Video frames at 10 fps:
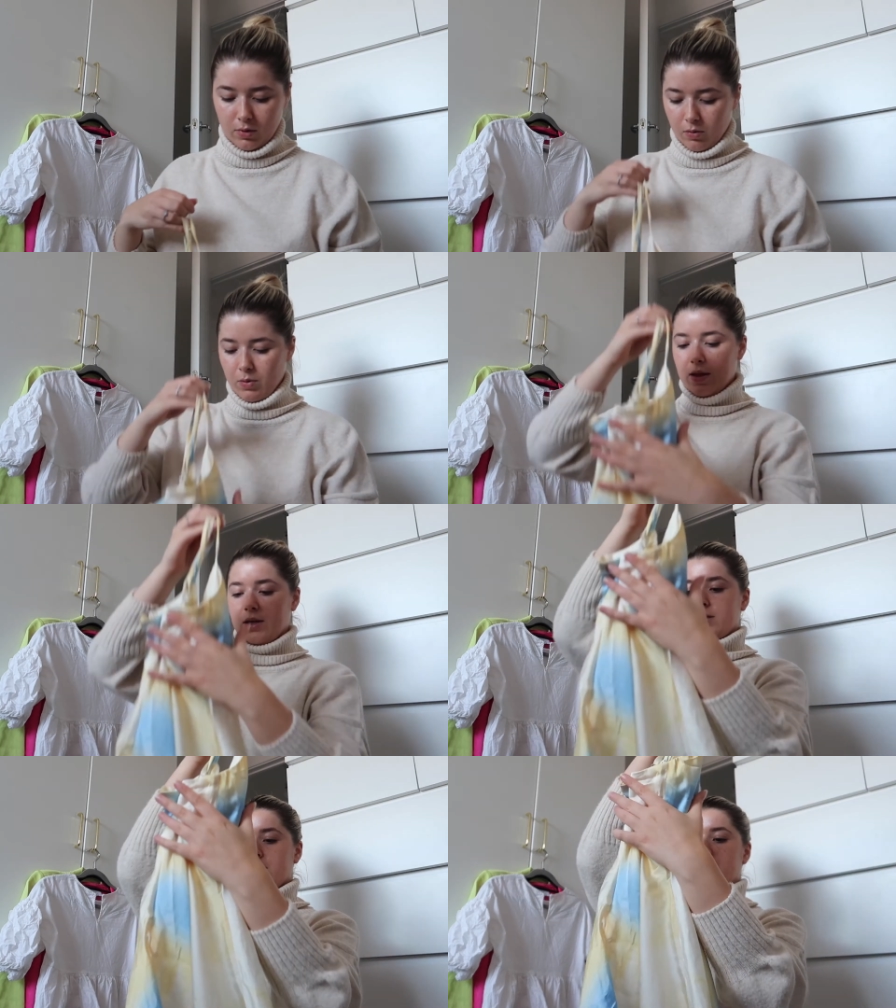I'll wear
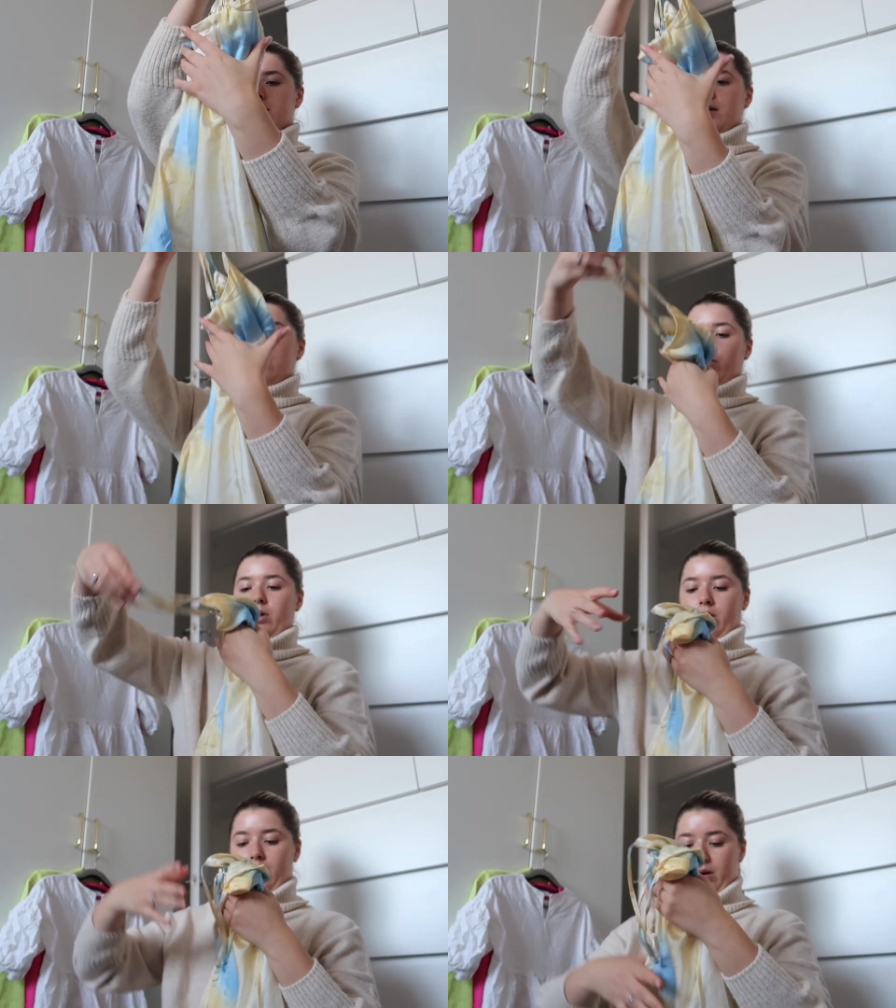this to dinner
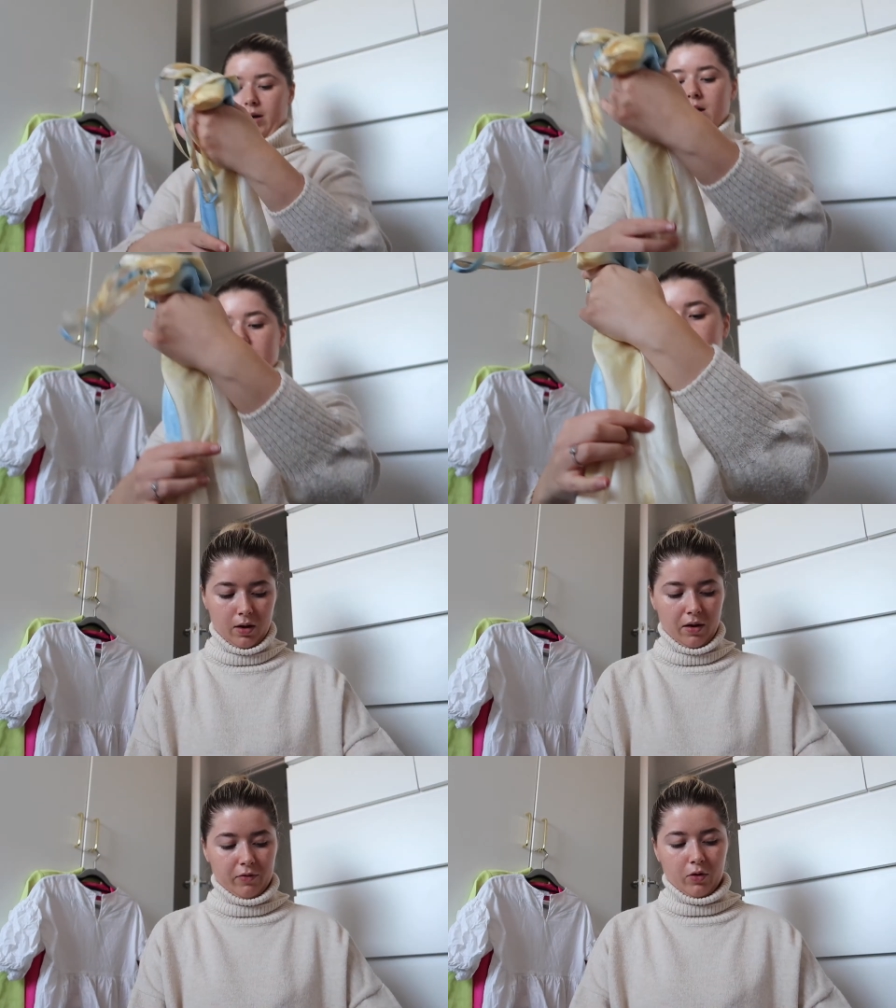one night.
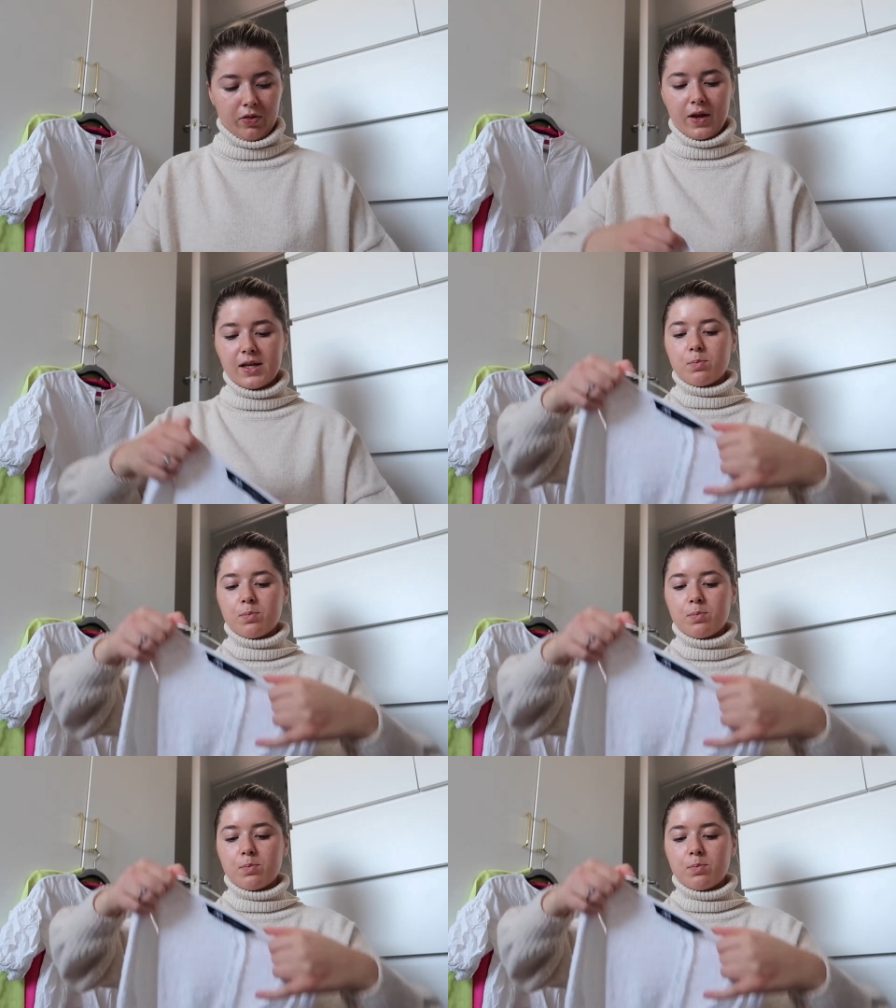I've got this